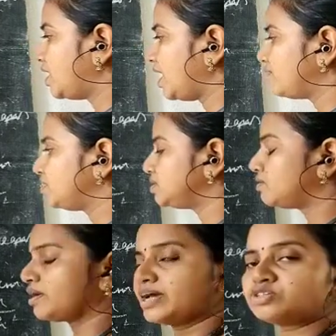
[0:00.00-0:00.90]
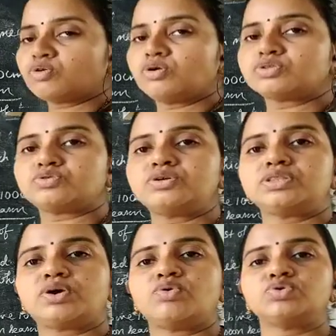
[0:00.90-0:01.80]
we are having the rice also
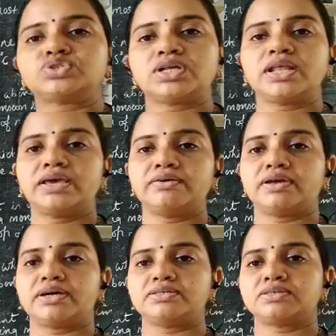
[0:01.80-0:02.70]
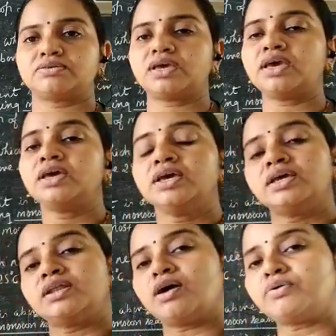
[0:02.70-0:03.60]
in the coastal areas. Okay,
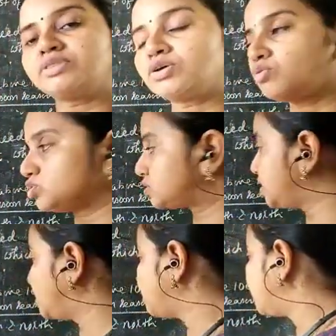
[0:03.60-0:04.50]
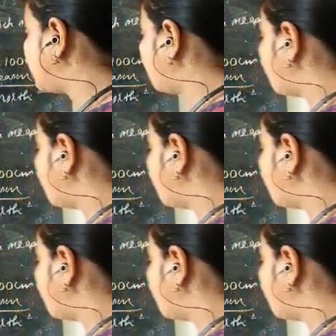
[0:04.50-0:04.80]
now in the coastal area,